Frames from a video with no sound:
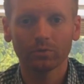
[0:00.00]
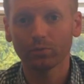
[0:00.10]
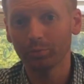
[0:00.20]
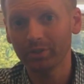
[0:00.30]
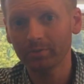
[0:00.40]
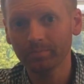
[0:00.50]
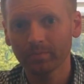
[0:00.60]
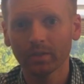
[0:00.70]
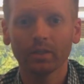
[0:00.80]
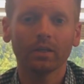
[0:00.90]
For me,
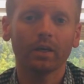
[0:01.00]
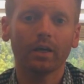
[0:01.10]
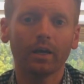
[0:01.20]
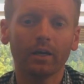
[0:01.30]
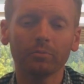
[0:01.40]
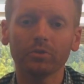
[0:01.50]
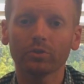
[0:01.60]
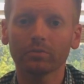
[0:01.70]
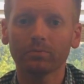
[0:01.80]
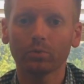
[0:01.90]
I'd be
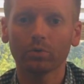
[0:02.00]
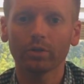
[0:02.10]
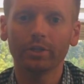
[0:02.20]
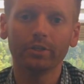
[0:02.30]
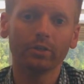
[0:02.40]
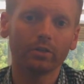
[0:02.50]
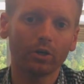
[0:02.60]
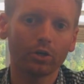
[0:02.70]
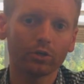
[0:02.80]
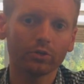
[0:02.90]
looking for an
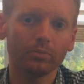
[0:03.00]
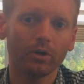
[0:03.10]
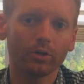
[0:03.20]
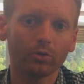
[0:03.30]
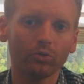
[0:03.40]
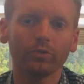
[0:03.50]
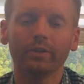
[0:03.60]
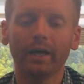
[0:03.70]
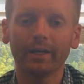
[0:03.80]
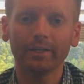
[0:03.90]
early model
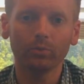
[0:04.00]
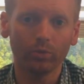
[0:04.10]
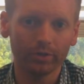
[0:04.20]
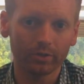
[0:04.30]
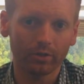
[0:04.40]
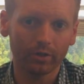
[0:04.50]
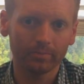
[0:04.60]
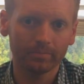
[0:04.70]
981 car.